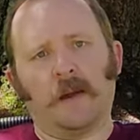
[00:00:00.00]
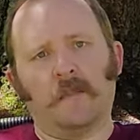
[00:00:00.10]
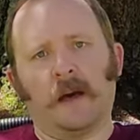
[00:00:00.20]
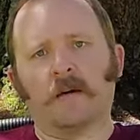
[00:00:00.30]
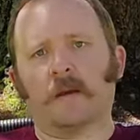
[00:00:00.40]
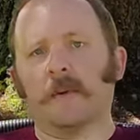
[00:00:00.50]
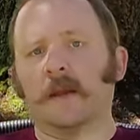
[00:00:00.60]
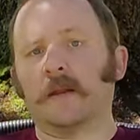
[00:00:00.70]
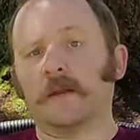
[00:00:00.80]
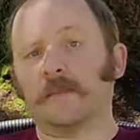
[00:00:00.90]

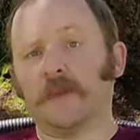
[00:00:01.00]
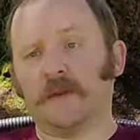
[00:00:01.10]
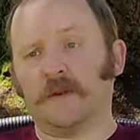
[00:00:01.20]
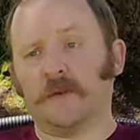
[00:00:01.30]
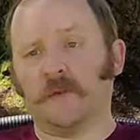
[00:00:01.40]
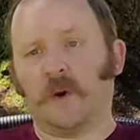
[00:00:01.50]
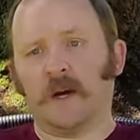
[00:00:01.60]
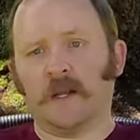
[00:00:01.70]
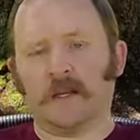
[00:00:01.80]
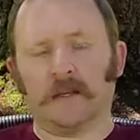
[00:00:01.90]
amalgamate into
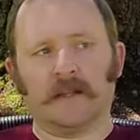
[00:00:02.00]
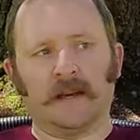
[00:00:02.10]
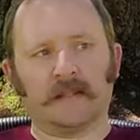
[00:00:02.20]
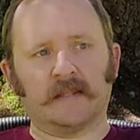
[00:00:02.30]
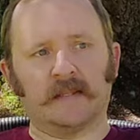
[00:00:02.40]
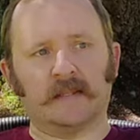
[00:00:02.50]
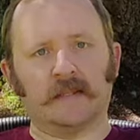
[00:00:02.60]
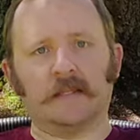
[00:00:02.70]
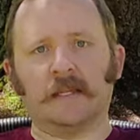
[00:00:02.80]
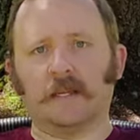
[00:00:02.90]
one less
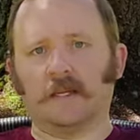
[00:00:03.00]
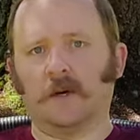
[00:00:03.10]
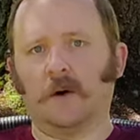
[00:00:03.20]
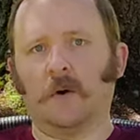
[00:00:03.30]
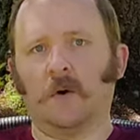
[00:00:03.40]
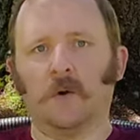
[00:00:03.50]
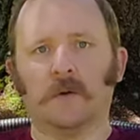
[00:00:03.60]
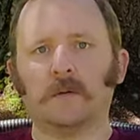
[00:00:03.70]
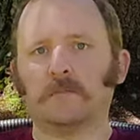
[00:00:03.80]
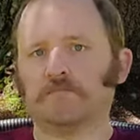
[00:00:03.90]
distinct
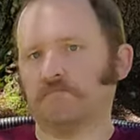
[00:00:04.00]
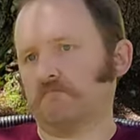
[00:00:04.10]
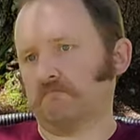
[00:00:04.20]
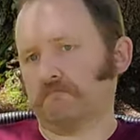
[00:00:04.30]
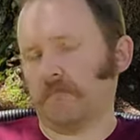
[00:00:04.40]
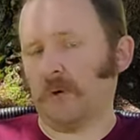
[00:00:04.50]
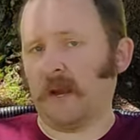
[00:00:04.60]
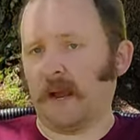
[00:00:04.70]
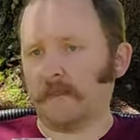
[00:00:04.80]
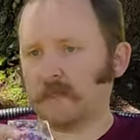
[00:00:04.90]
whole,
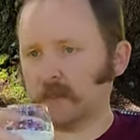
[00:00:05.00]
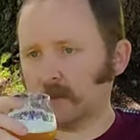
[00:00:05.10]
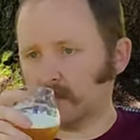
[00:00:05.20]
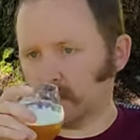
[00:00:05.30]
perhaps.